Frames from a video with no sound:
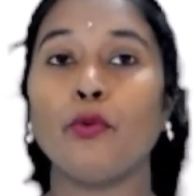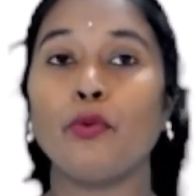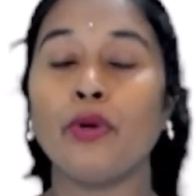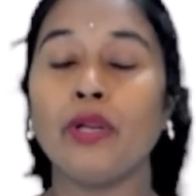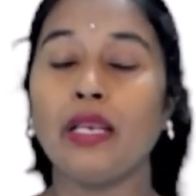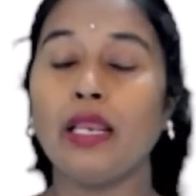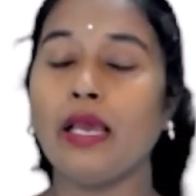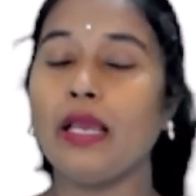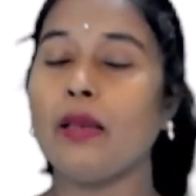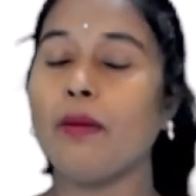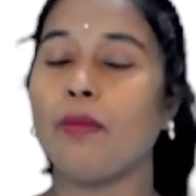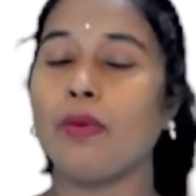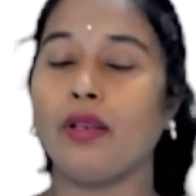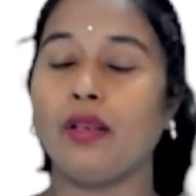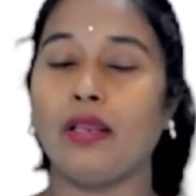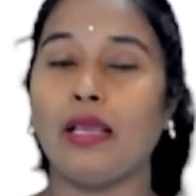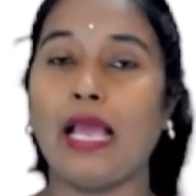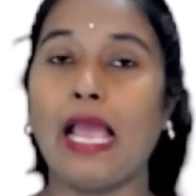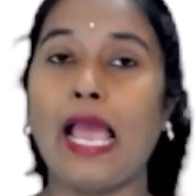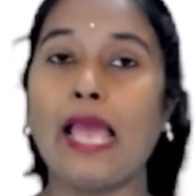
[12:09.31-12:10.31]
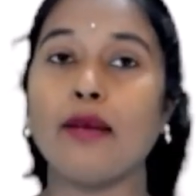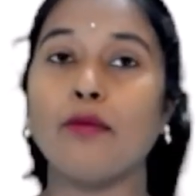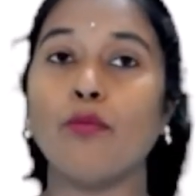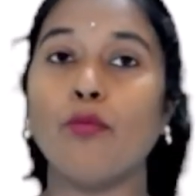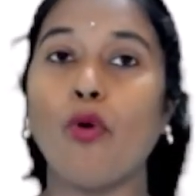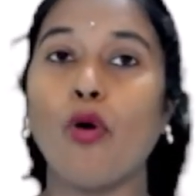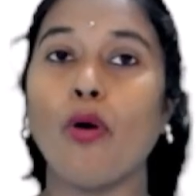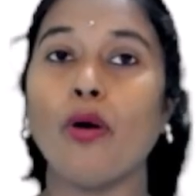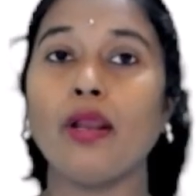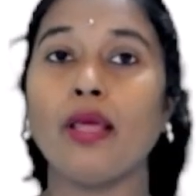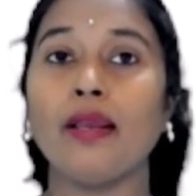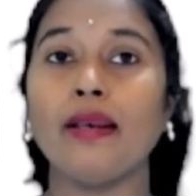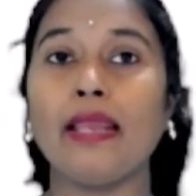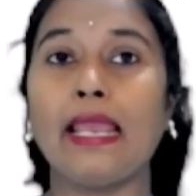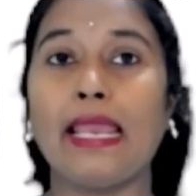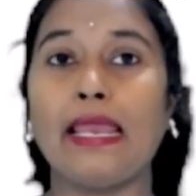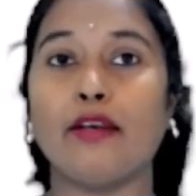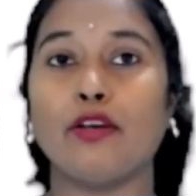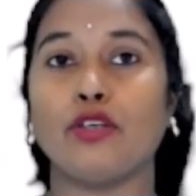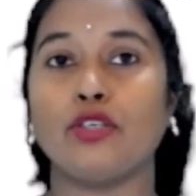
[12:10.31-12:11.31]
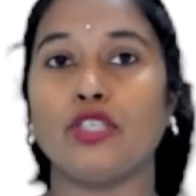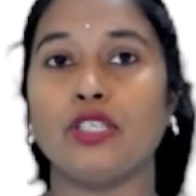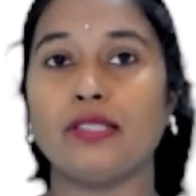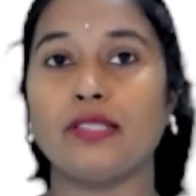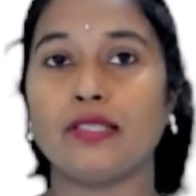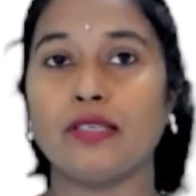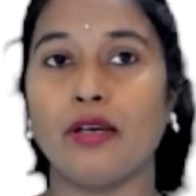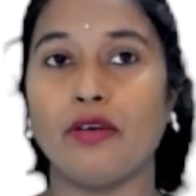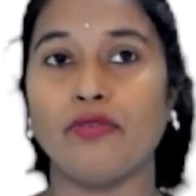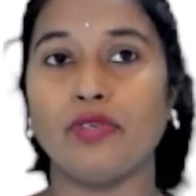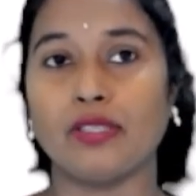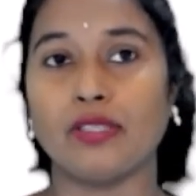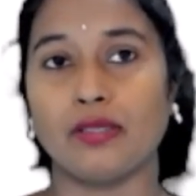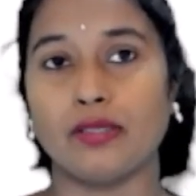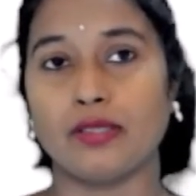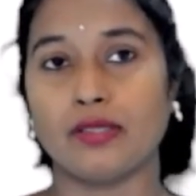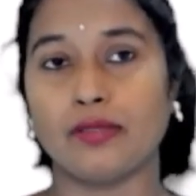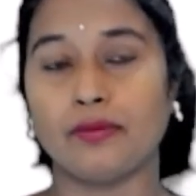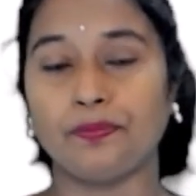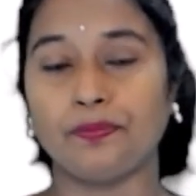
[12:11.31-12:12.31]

reliable, and modern energy services.